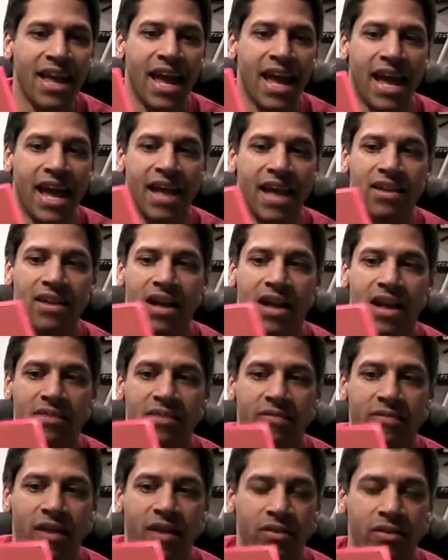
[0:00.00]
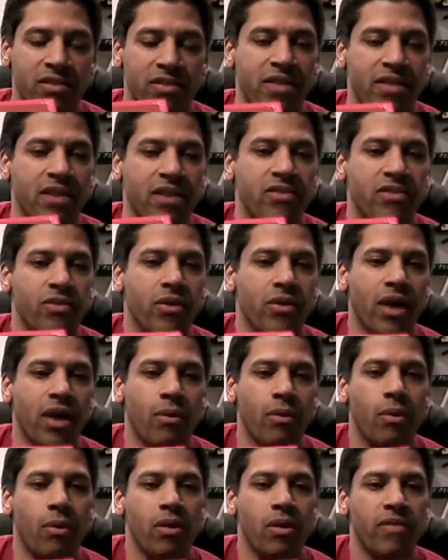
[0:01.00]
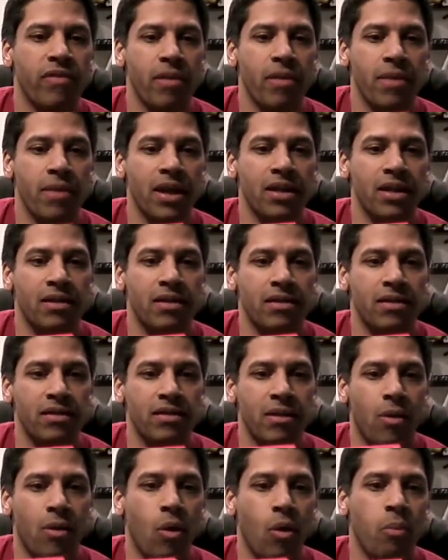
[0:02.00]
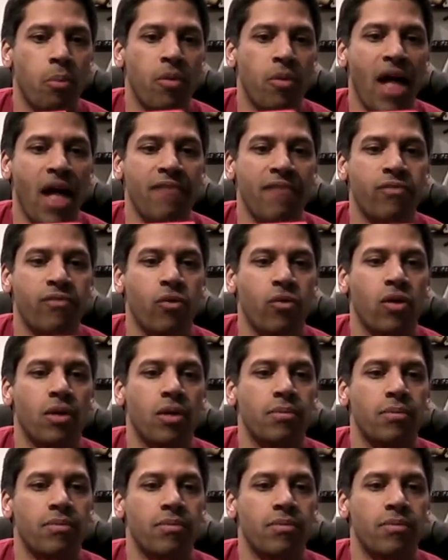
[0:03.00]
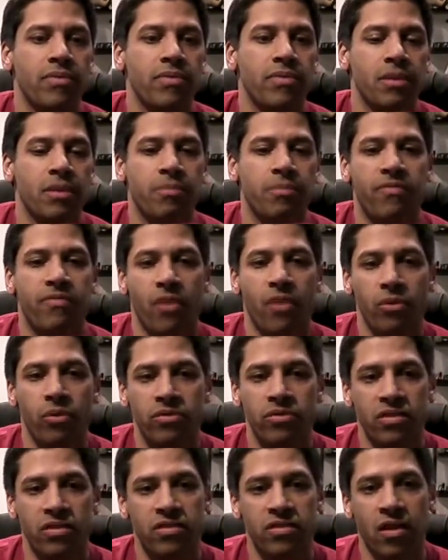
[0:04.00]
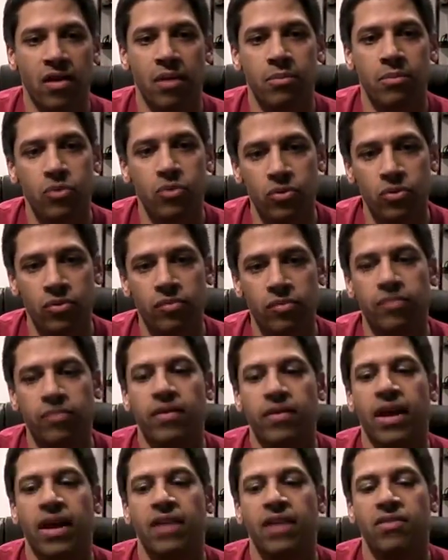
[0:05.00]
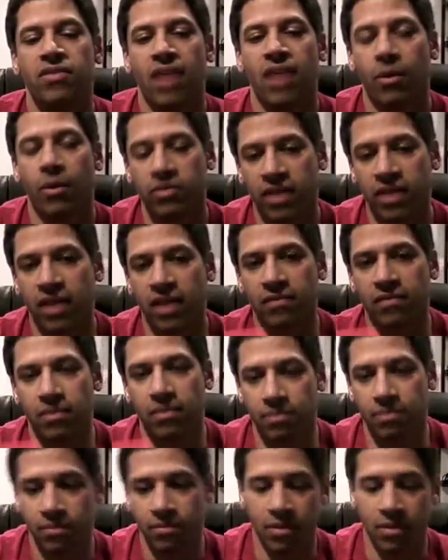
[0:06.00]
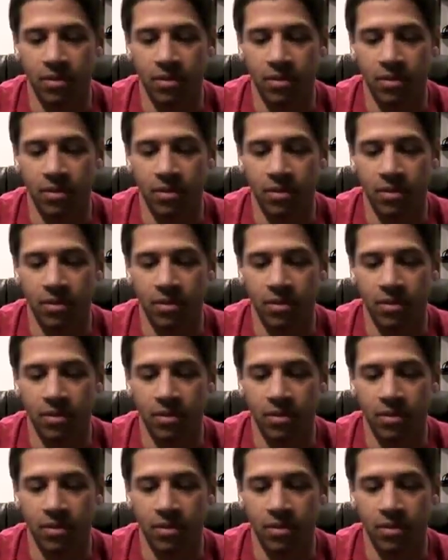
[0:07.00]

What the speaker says: and I finally decided to, okay, well, what if I made the whole platform that the phone sits on move? And so that was kind of